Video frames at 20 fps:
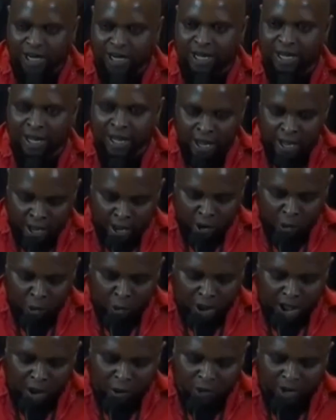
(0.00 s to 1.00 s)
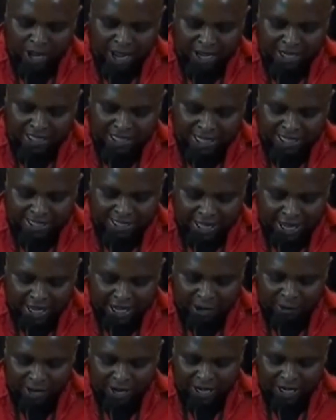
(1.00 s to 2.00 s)
the only way we can
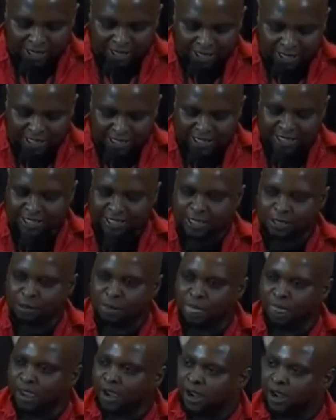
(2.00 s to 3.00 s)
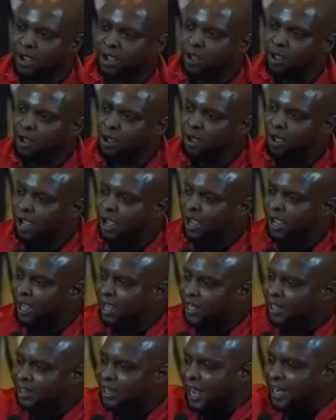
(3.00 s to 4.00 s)
sustain our electricity.
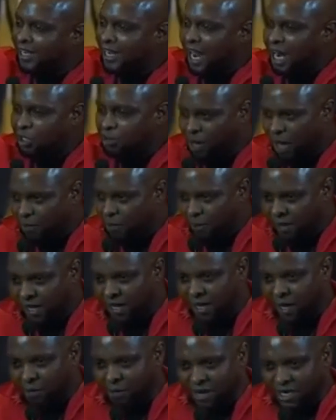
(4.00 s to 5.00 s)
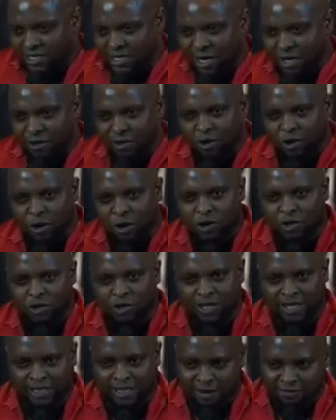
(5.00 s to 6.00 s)
In that annual pilgrimage that you
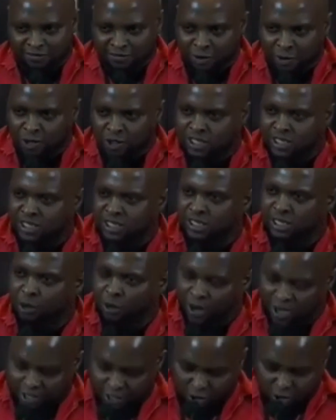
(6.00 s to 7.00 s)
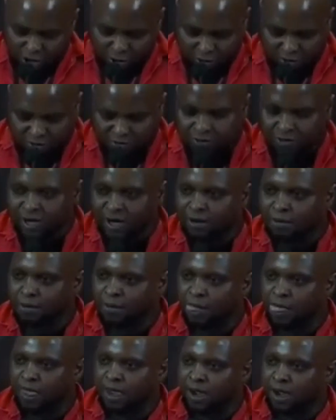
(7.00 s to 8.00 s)
go to in Davos, in the World Economic
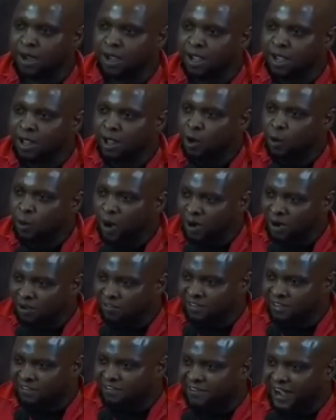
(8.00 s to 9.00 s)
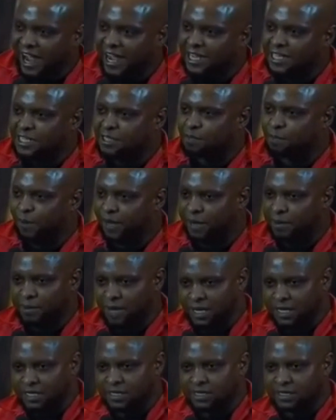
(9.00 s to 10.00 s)
Forum, one of the vice
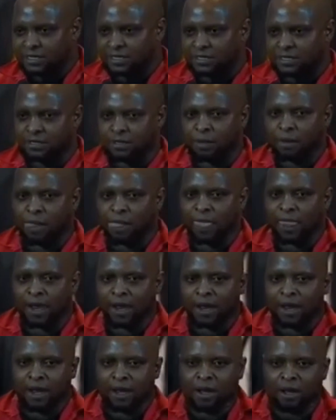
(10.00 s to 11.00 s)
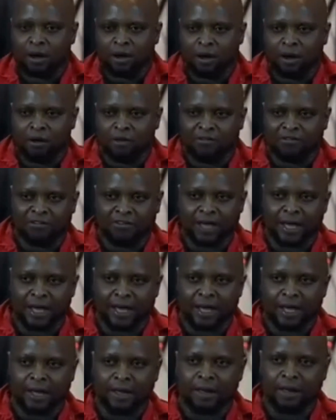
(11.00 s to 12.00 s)
premiers
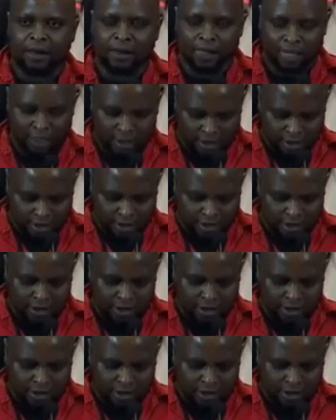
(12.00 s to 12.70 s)
of the